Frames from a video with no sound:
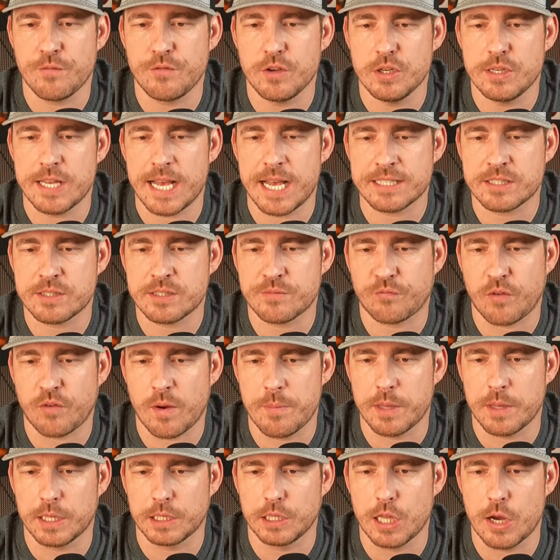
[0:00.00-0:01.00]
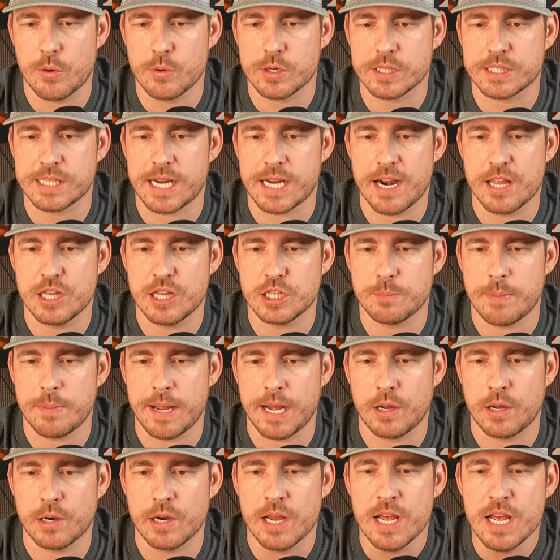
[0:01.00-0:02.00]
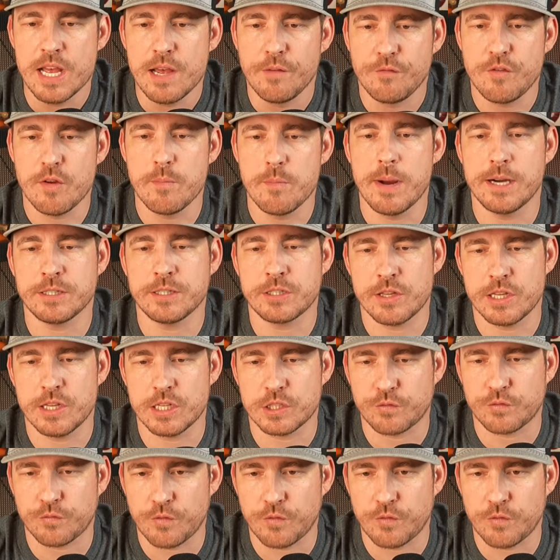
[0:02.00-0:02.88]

that's from the lower side of this bound. If you measure this